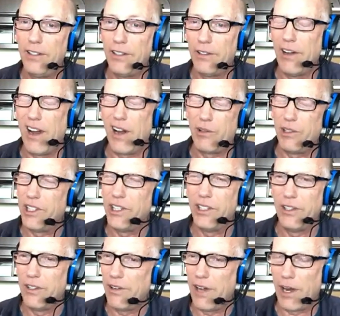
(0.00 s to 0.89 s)
They're not
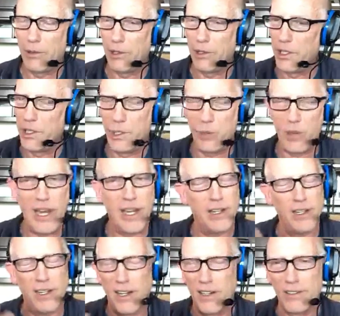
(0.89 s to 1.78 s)
really they're not really
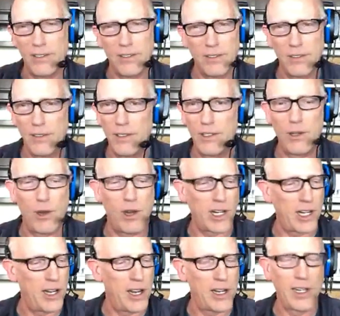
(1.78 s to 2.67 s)
trained on
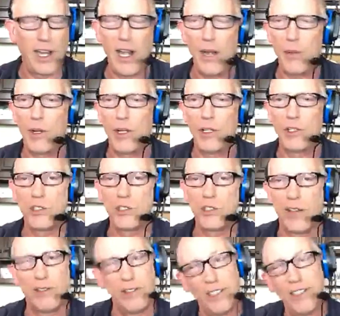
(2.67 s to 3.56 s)
talking on camera and
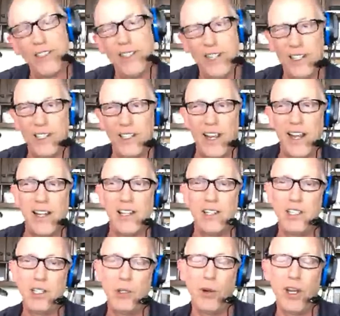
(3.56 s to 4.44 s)
stuff. You can
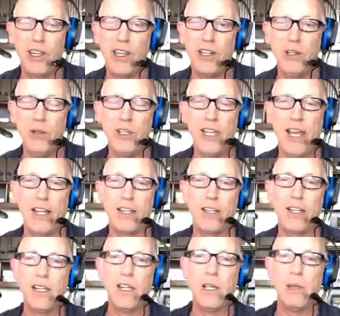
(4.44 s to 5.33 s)
kind of see why they do
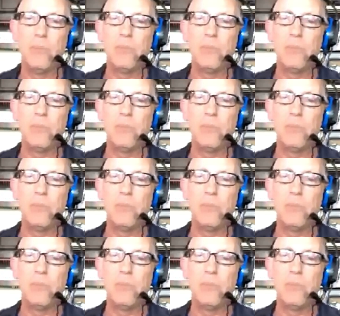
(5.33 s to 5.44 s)
that.